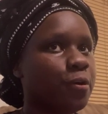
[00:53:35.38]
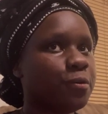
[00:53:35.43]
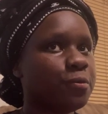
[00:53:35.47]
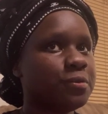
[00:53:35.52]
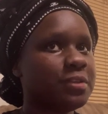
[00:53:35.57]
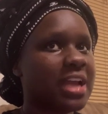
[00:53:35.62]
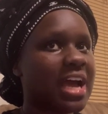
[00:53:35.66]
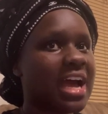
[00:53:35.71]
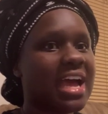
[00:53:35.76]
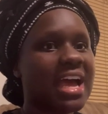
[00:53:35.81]

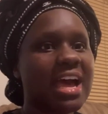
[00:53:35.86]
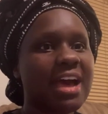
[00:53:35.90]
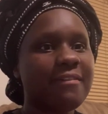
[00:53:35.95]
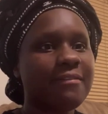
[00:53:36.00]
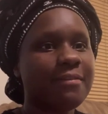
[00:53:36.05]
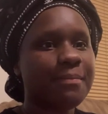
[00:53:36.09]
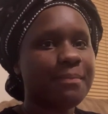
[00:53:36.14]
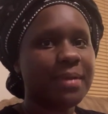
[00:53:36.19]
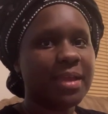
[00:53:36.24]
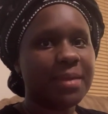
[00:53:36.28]
not
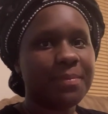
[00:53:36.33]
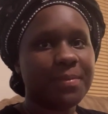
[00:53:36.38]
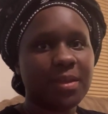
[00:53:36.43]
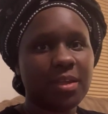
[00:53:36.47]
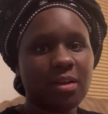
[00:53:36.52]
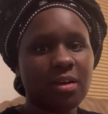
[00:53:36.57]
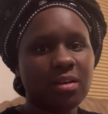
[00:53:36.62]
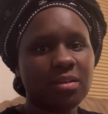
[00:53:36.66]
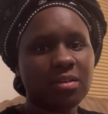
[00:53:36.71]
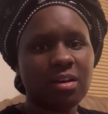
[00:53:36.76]
having
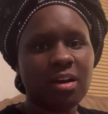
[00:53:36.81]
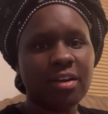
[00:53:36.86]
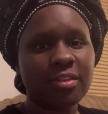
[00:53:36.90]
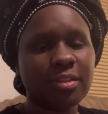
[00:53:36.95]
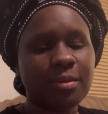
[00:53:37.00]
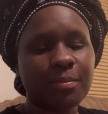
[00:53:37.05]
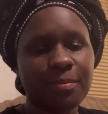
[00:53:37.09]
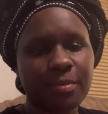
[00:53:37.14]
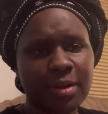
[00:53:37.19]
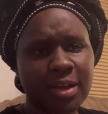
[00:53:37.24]
baby on the
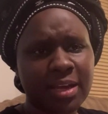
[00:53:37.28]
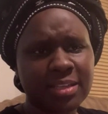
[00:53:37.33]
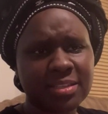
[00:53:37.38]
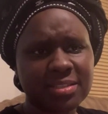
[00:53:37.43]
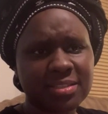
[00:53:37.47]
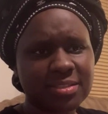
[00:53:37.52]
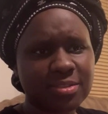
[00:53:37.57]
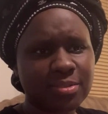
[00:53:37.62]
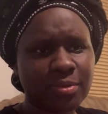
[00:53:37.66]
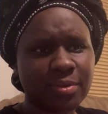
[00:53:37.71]

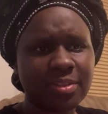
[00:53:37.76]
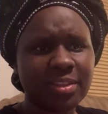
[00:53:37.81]
breast during